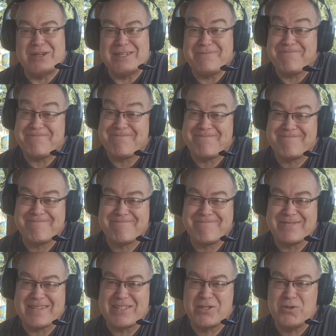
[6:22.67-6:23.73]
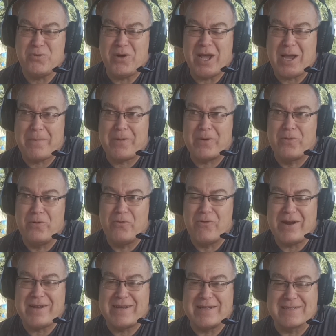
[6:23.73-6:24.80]
Well, it's sort of happening
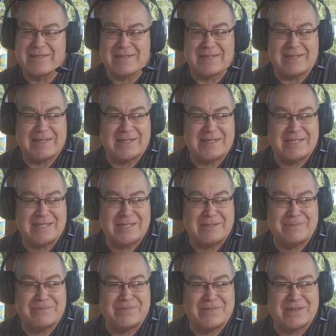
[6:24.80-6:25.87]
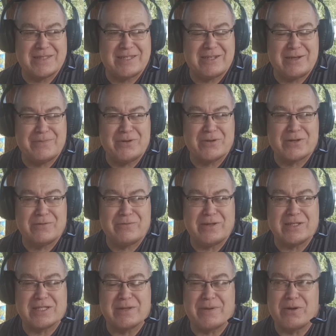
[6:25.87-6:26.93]
already, isn't it? You know, I'm not
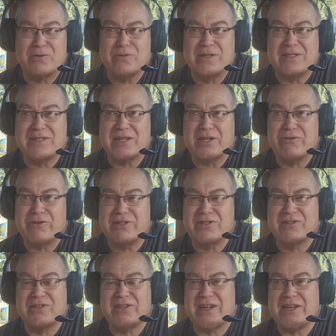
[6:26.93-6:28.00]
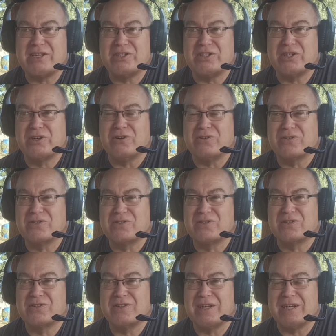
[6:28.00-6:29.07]
convinced about all these increases in energy
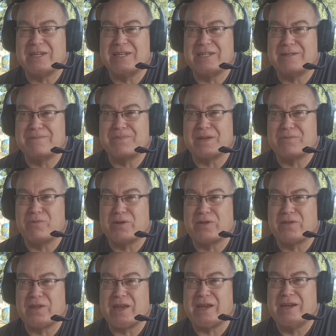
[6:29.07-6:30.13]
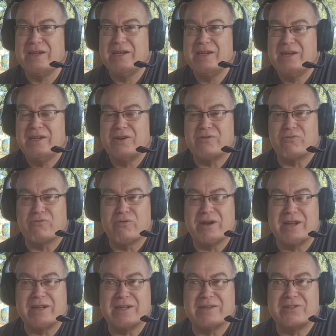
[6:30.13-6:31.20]
costs and whether they're
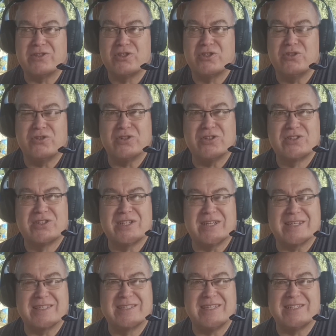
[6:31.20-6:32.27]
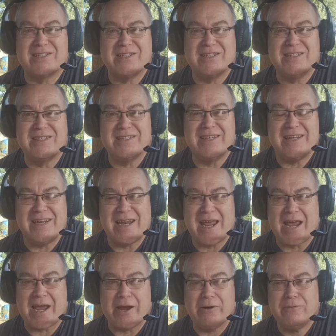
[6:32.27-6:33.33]
real and should still exist
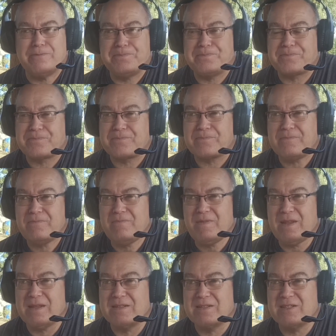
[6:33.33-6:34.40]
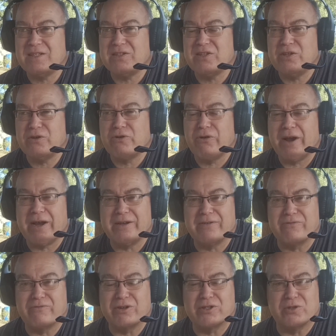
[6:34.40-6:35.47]
now since the
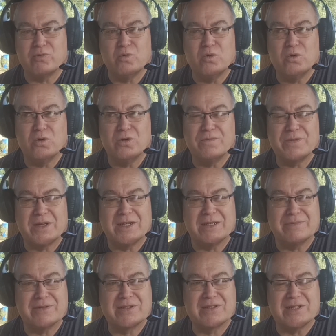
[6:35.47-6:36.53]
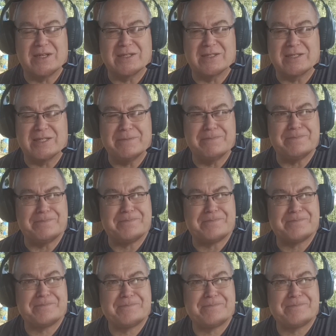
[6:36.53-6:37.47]
Ukraine and Russia war started up.